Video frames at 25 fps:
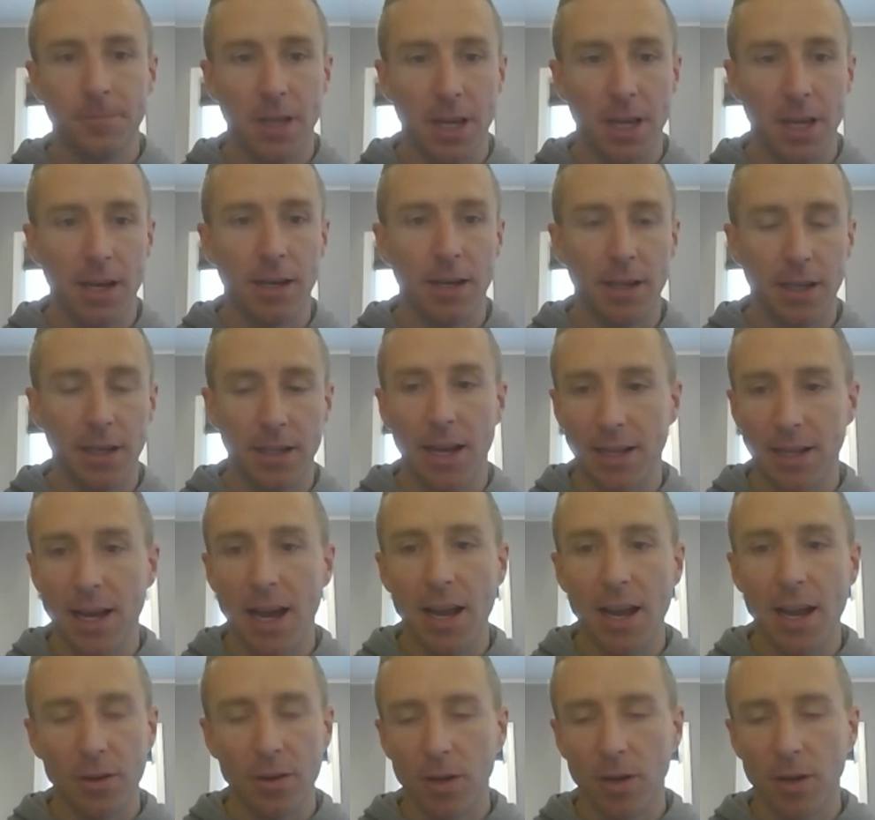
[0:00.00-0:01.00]
yeah, and
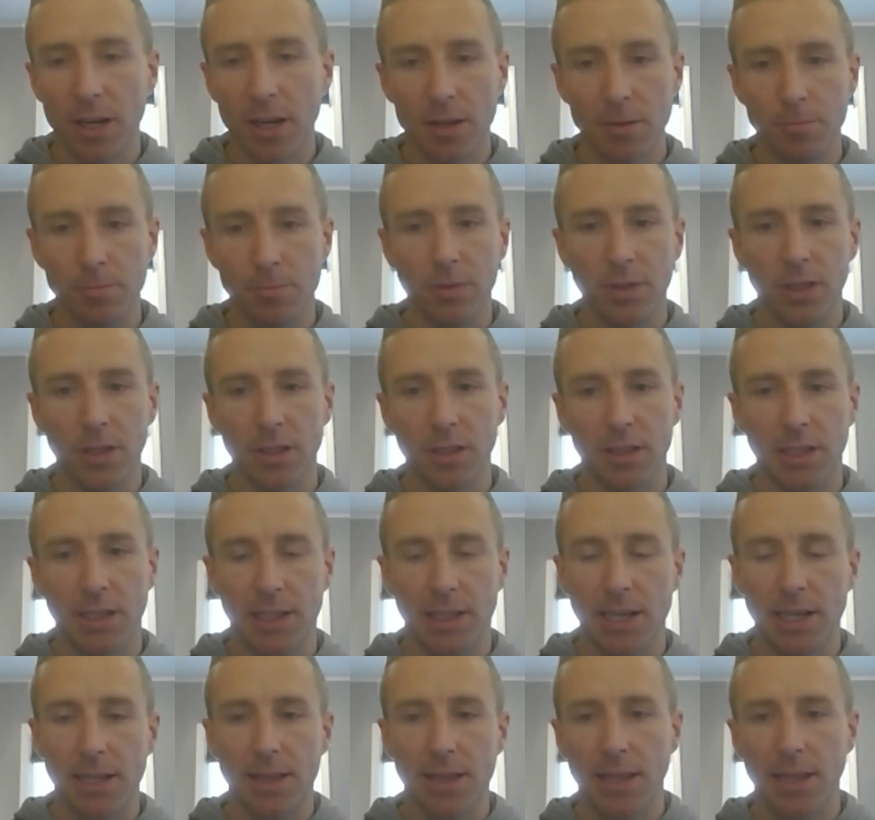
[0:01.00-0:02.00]
I agree completely.
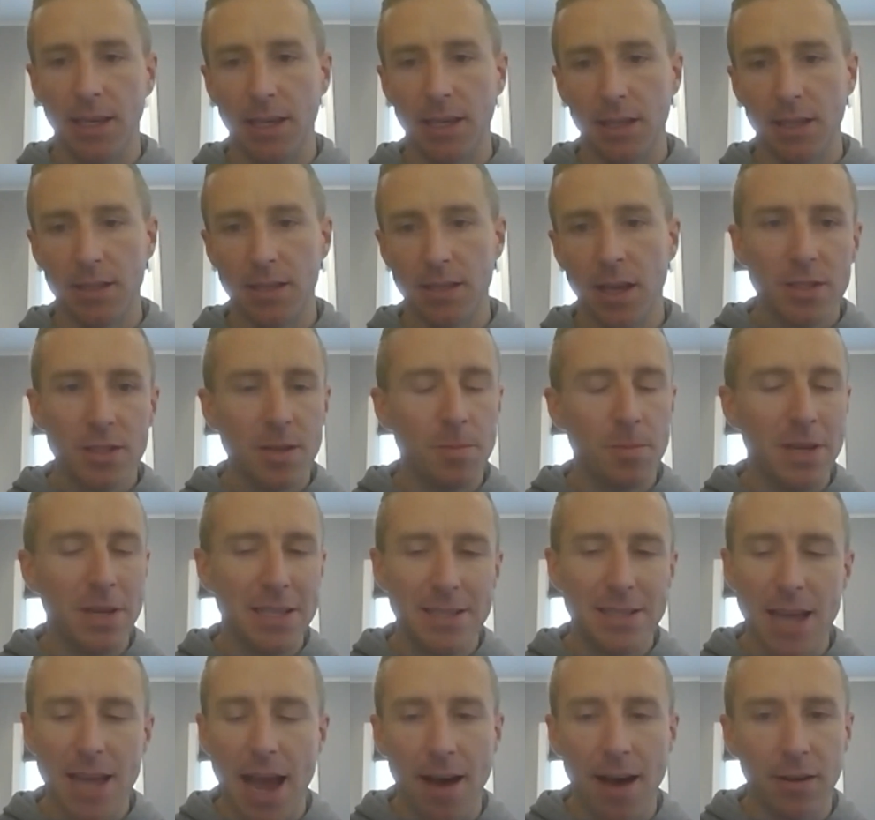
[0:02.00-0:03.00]
And I think it's it's a
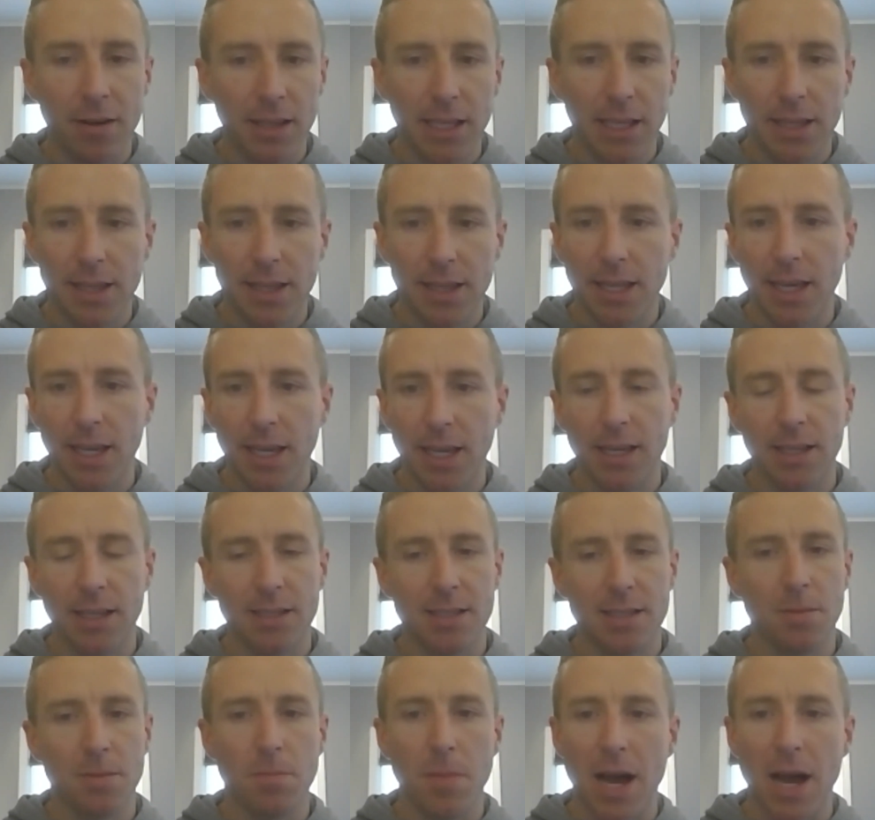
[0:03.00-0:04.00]
mentality thing,
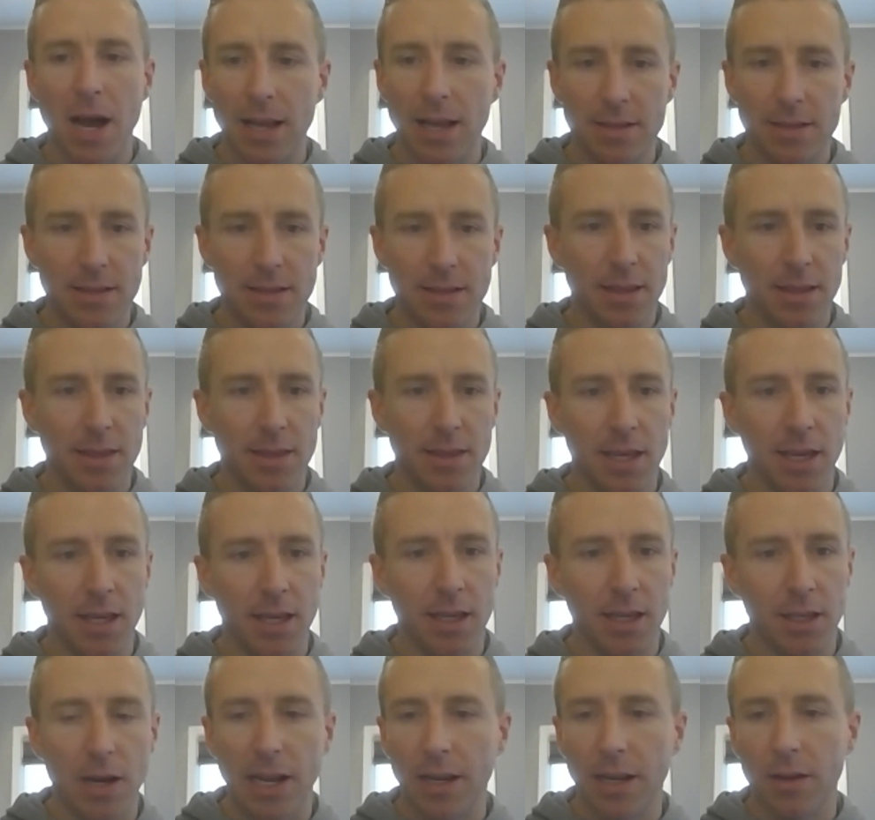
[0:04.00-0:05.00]
it's a mindset
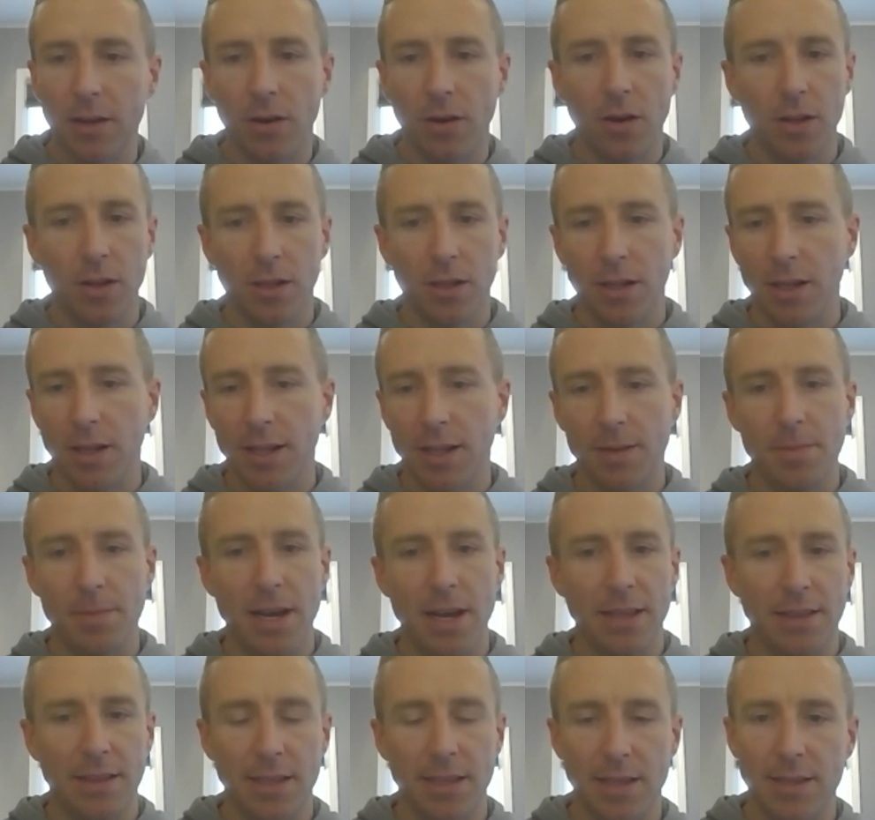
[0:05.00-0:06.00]
thing. I can go on and on
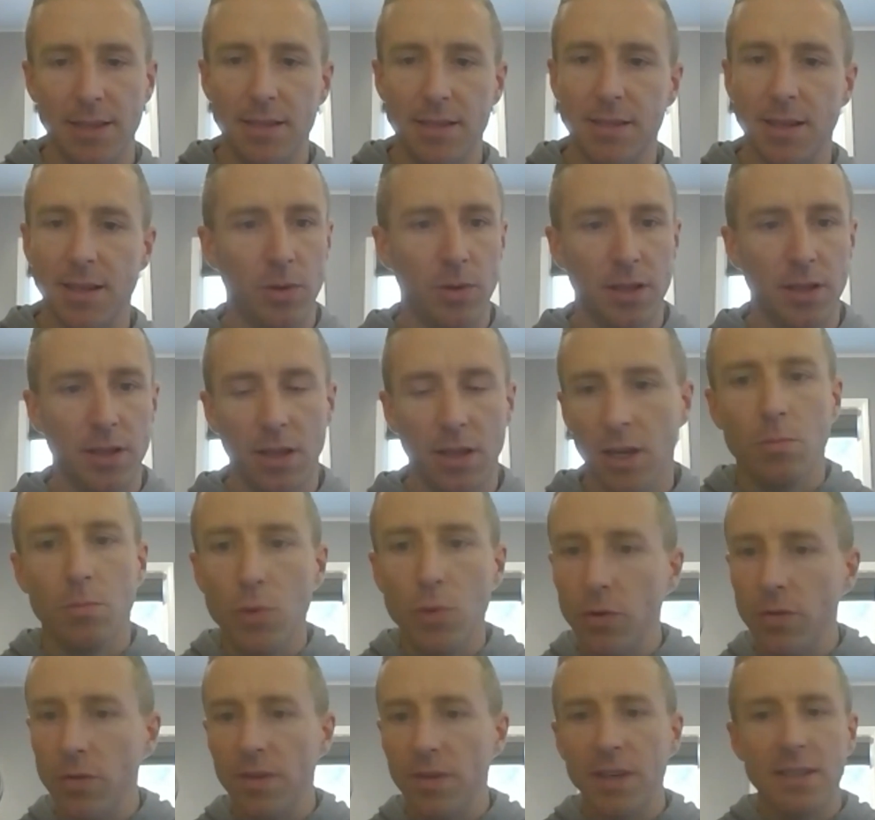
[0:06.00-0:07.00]
about this with
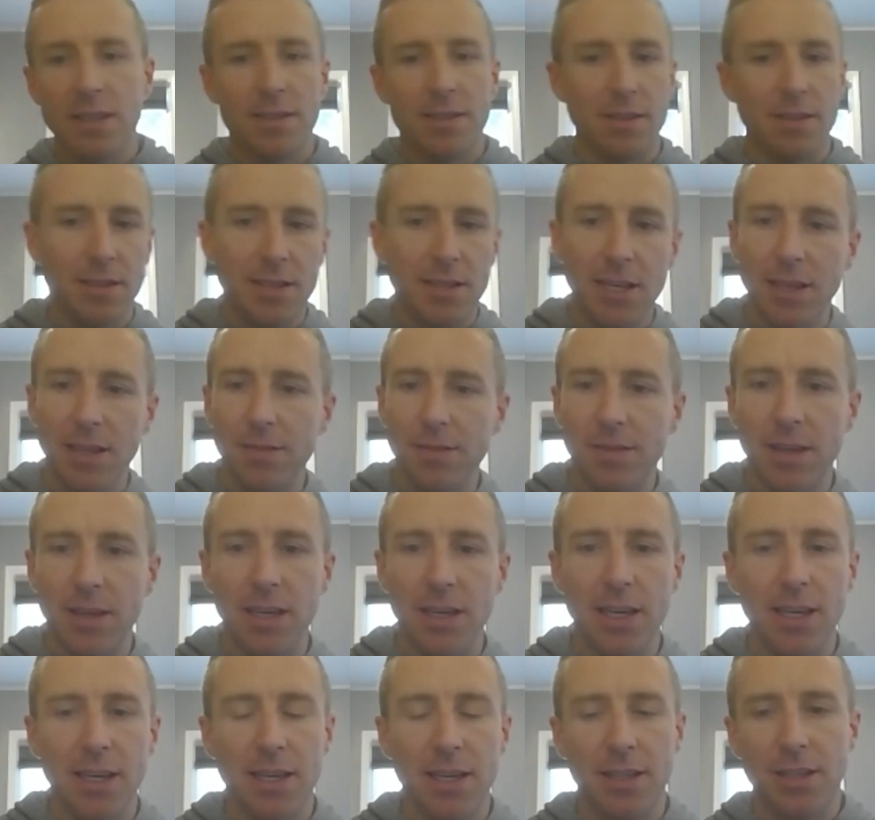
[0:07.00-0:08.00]
movies and
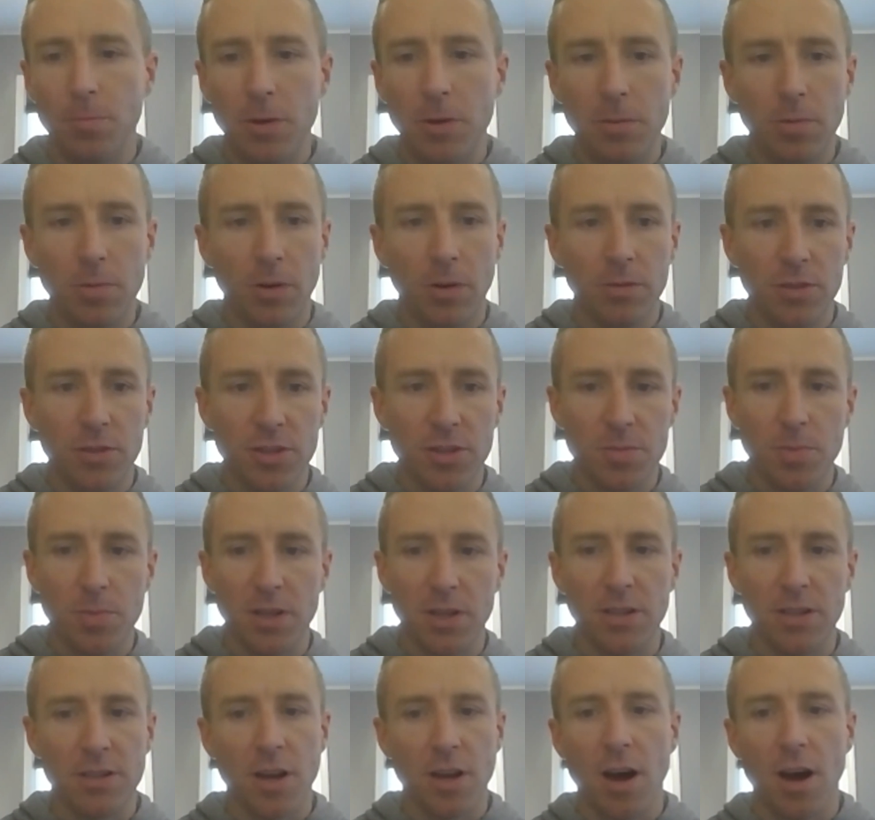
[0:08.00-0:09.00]
TV, and people have just
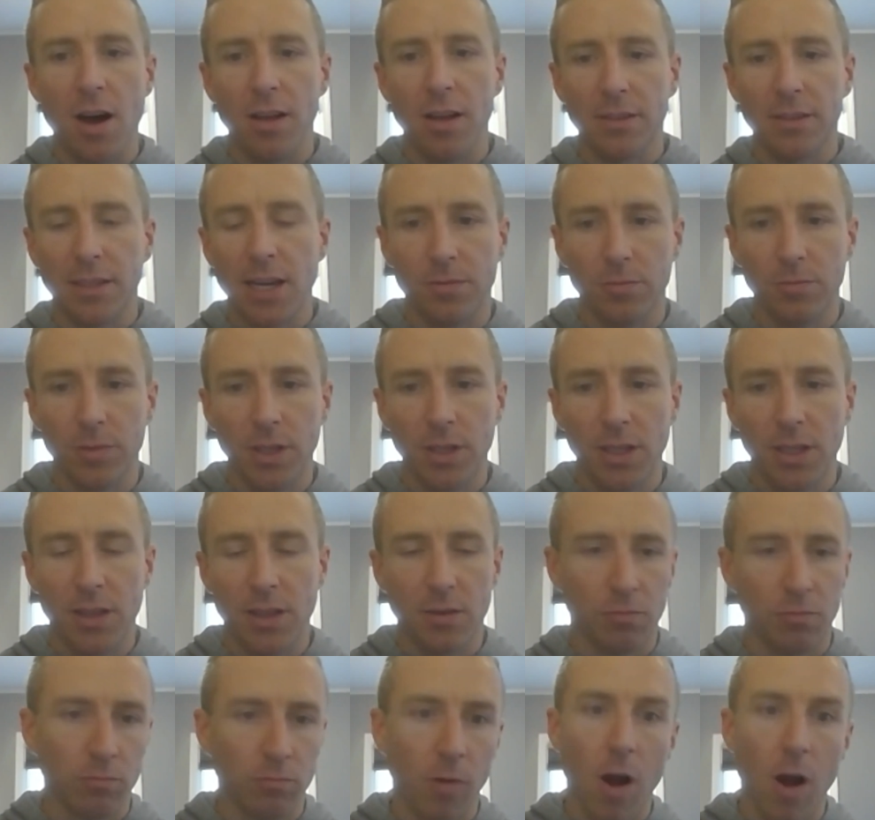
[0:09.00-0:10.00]
been taught really
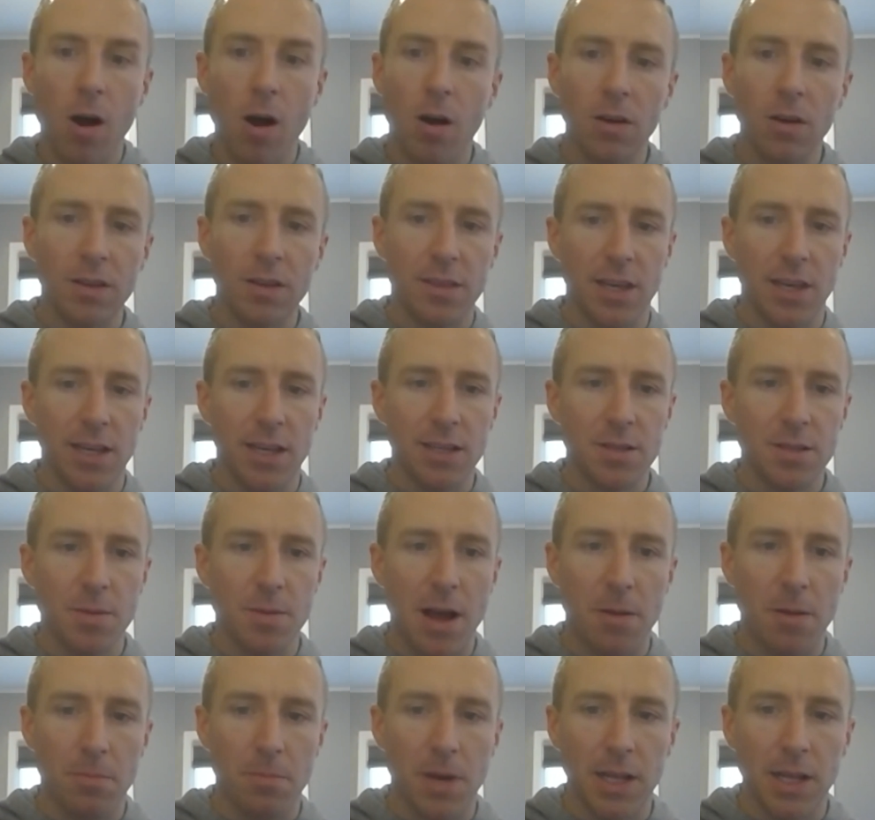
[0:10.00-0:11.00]
the wrong things
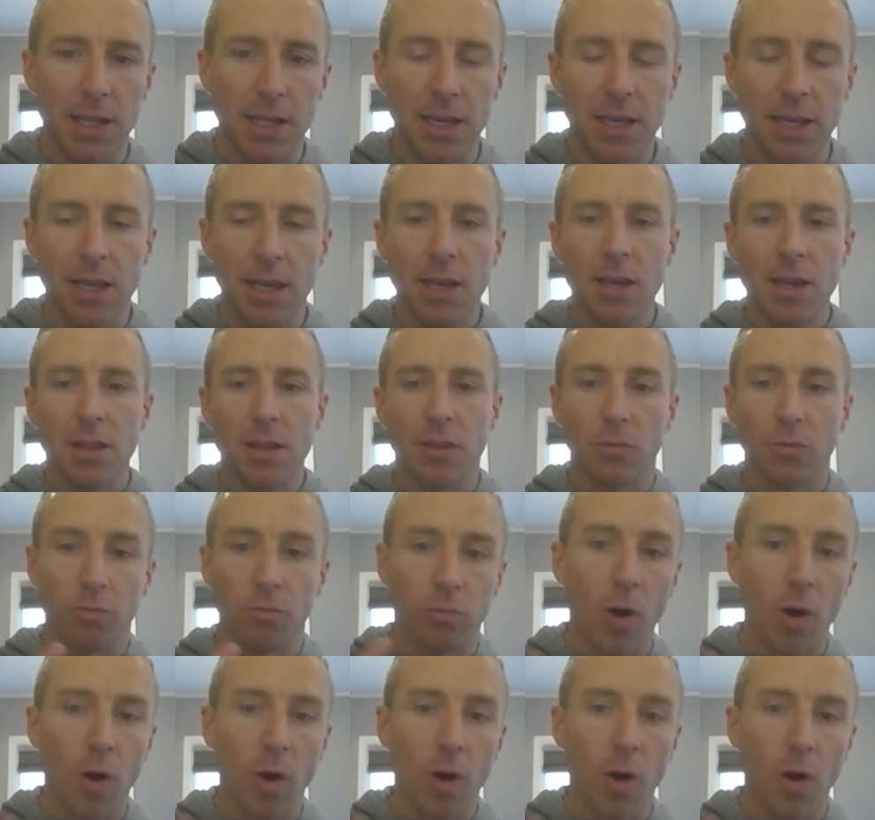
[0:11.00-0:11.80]
about money, the mm-hmm.